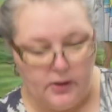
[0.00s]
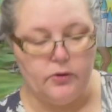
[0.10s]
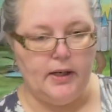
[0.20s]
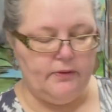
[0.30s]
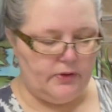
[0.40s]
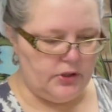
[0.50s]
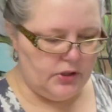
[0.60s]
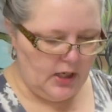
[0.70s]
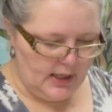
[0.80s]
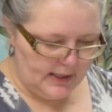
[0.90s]
great for
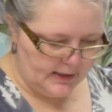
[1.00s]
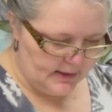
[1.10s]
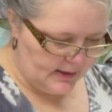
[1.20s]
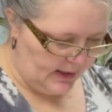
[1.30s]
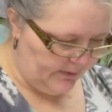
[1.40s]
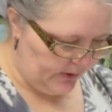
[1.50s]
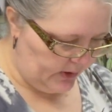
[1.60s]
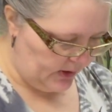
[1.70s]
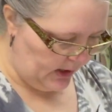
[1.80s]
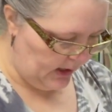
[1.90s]
stocking
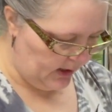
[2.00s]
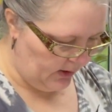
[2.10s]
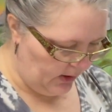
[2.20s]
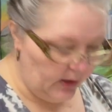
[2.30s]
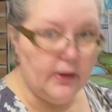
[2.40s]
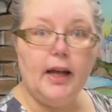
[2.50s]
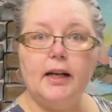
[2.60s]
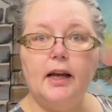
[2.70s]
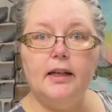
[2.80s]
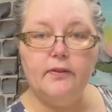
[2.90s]
stuffers, all that
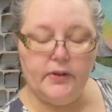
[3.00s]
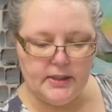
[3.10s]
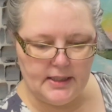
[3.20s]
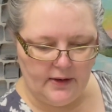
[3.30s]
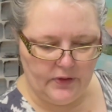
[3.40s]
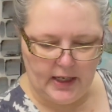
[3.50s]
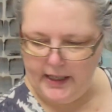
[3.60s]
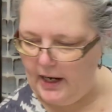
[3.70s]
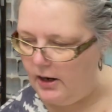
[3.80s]
kind of fun stuff. They're